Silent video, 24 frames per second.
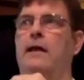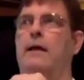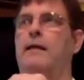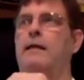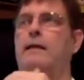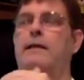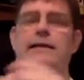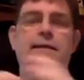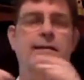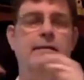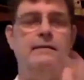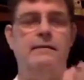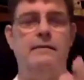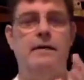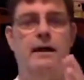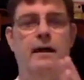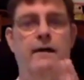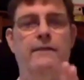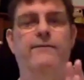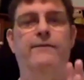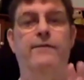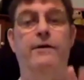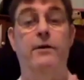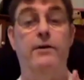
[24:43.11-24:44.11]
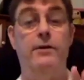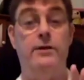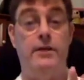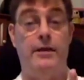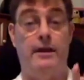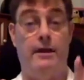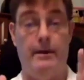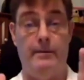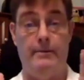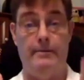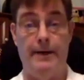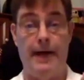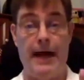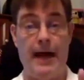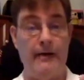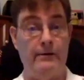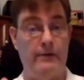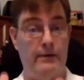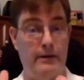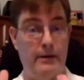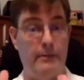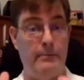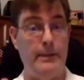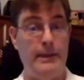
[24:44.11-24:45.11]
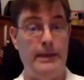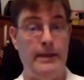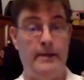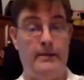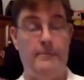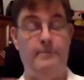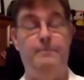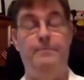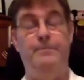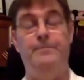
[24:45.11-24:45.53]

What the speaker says: Let's talk first about the meal.